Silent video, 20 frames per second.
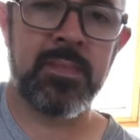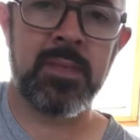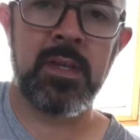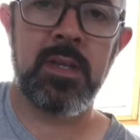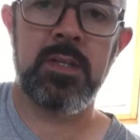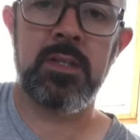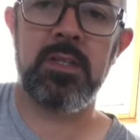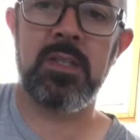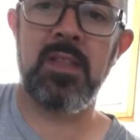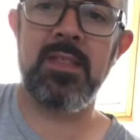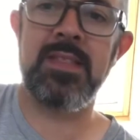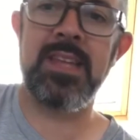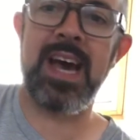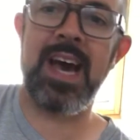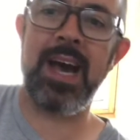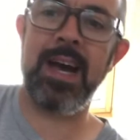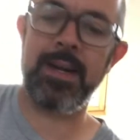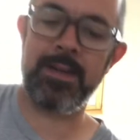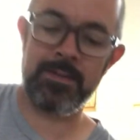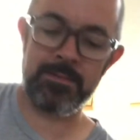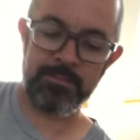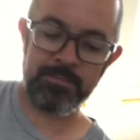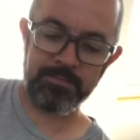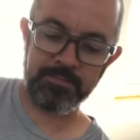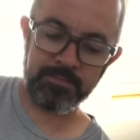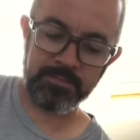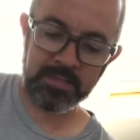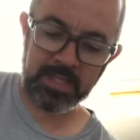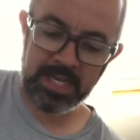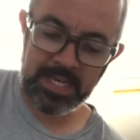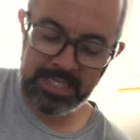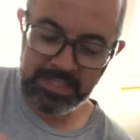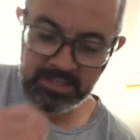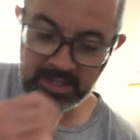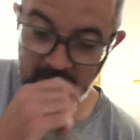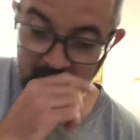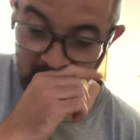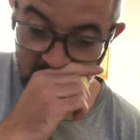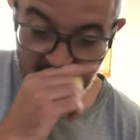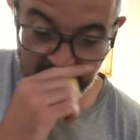So that is
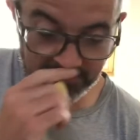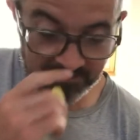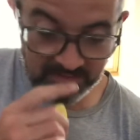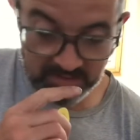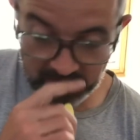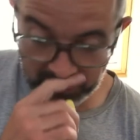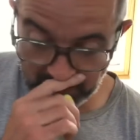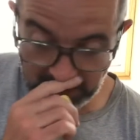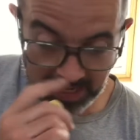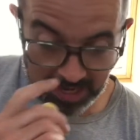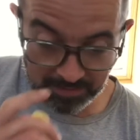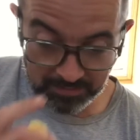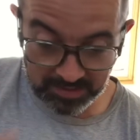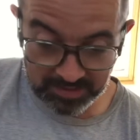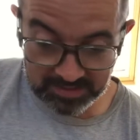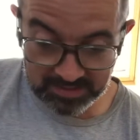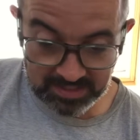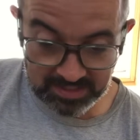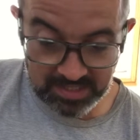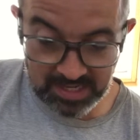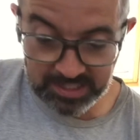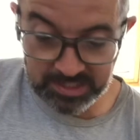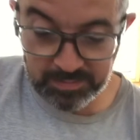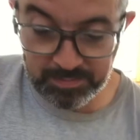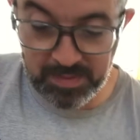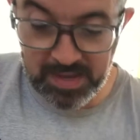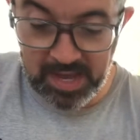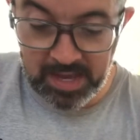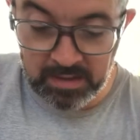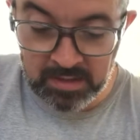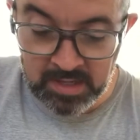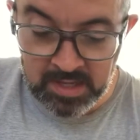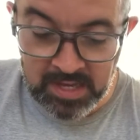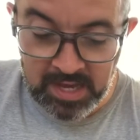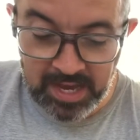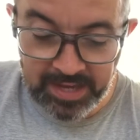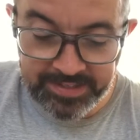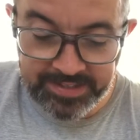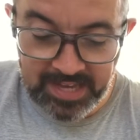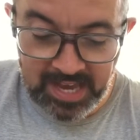after, yeah, that's the next bit.
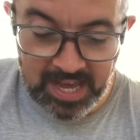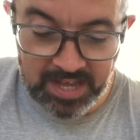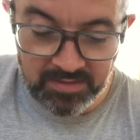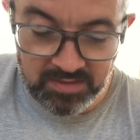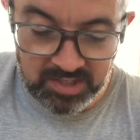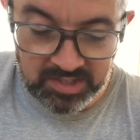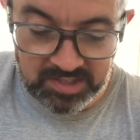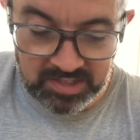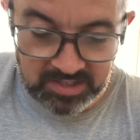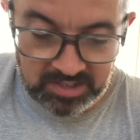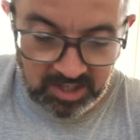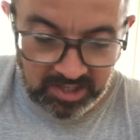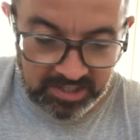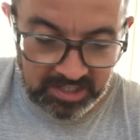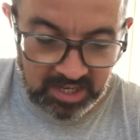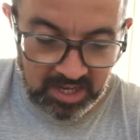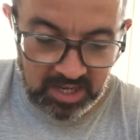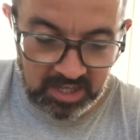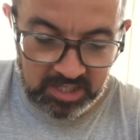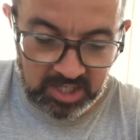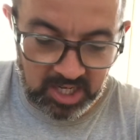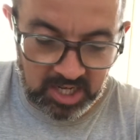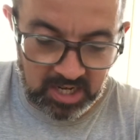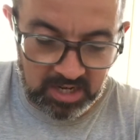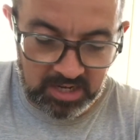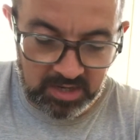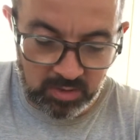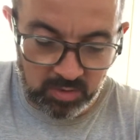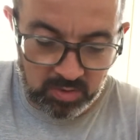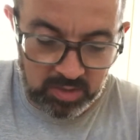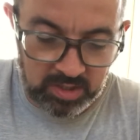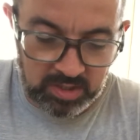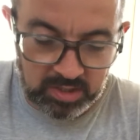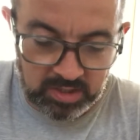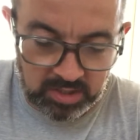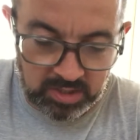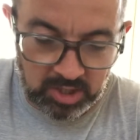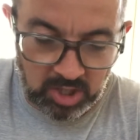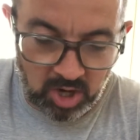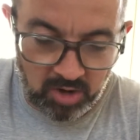Again, this is like a kind of little
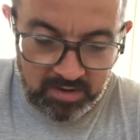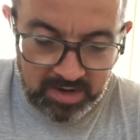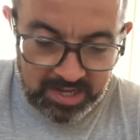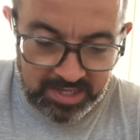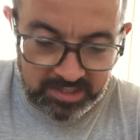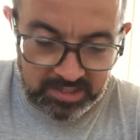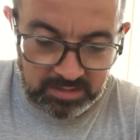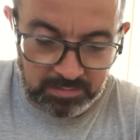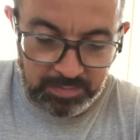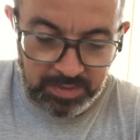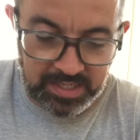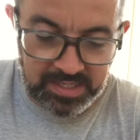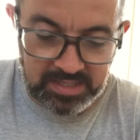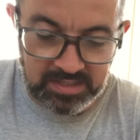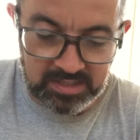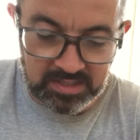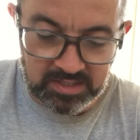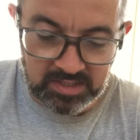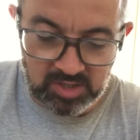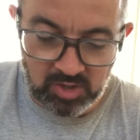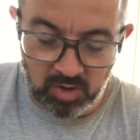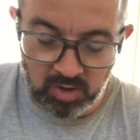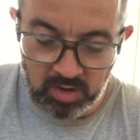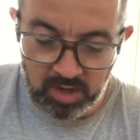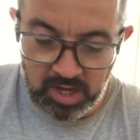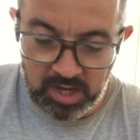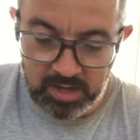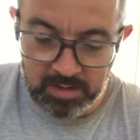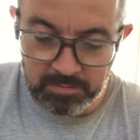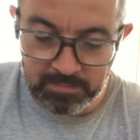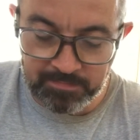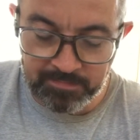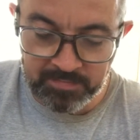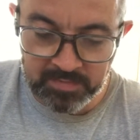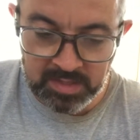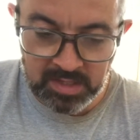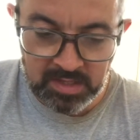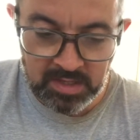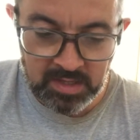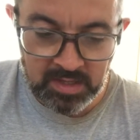correlated piece. It's not
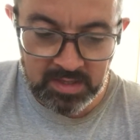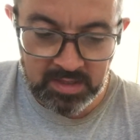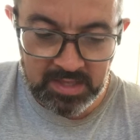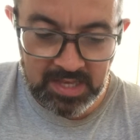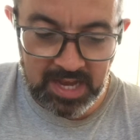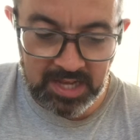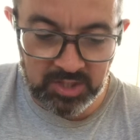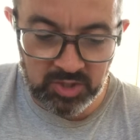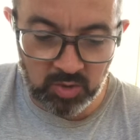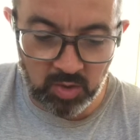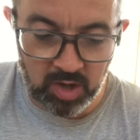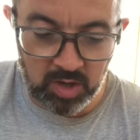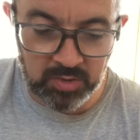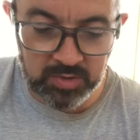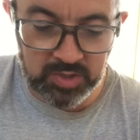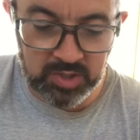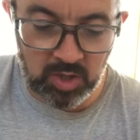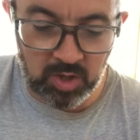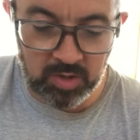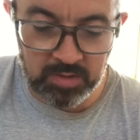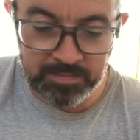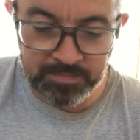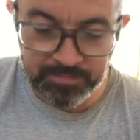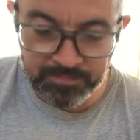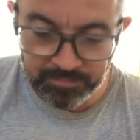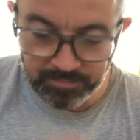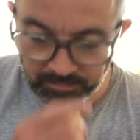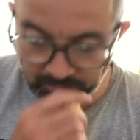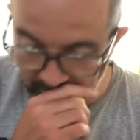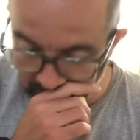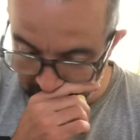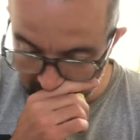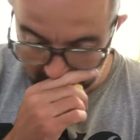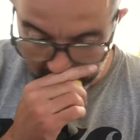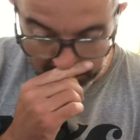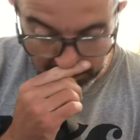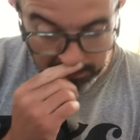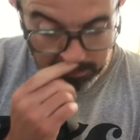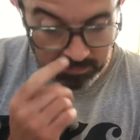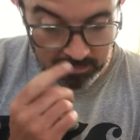the actual whole song.
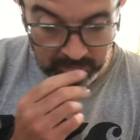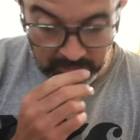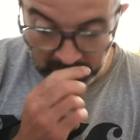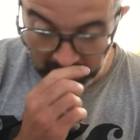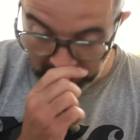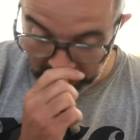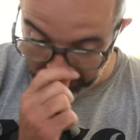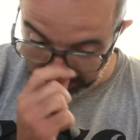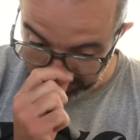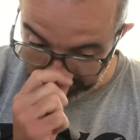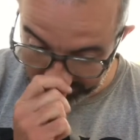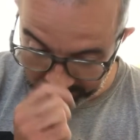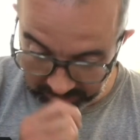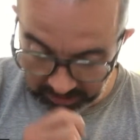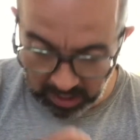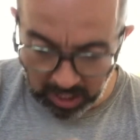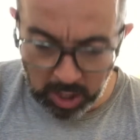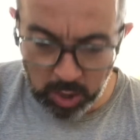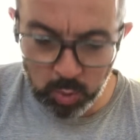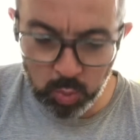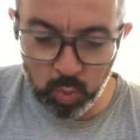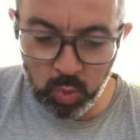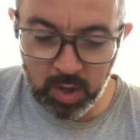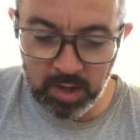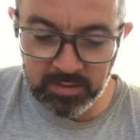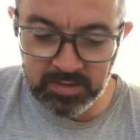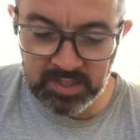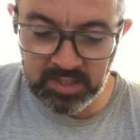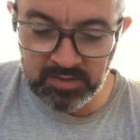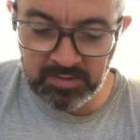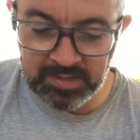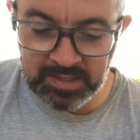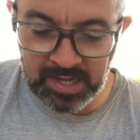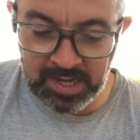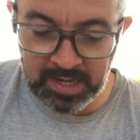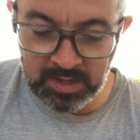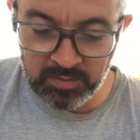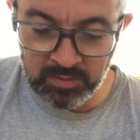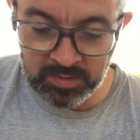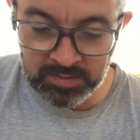So what I'll do
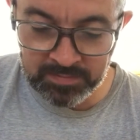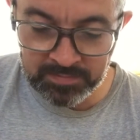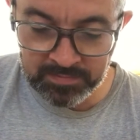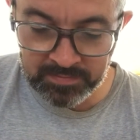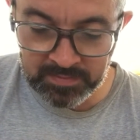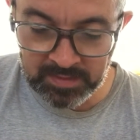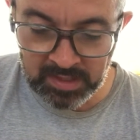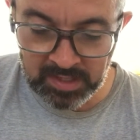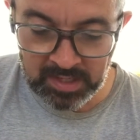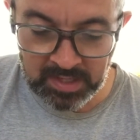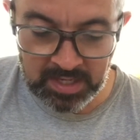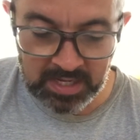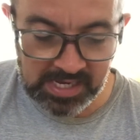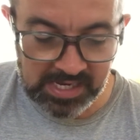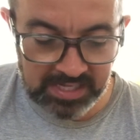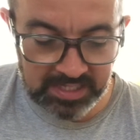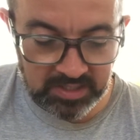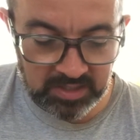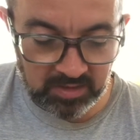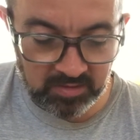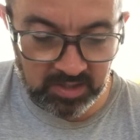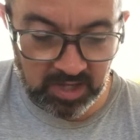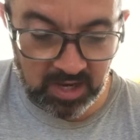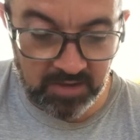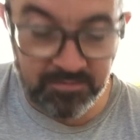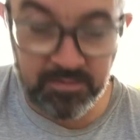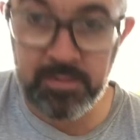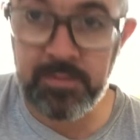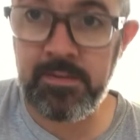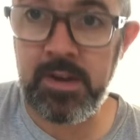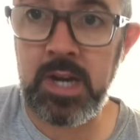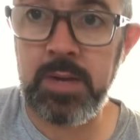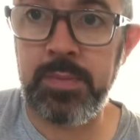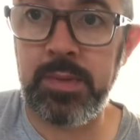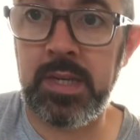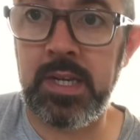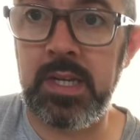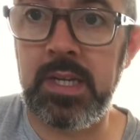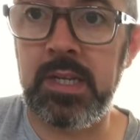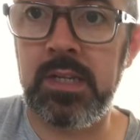now is I'll go from the very
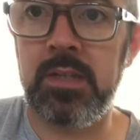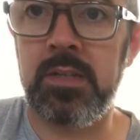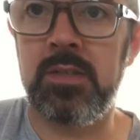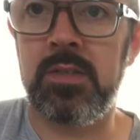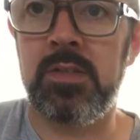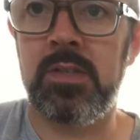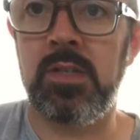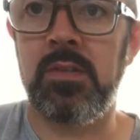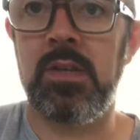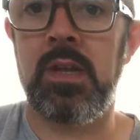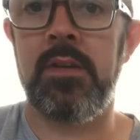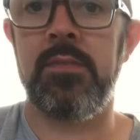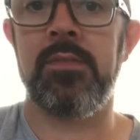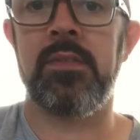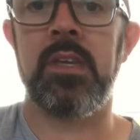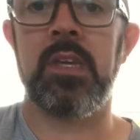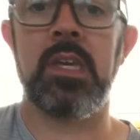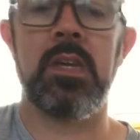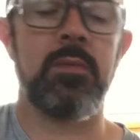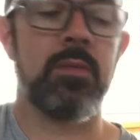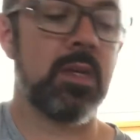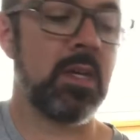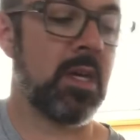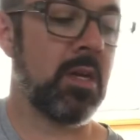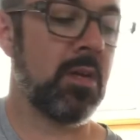beginning so you know everything. Here we go.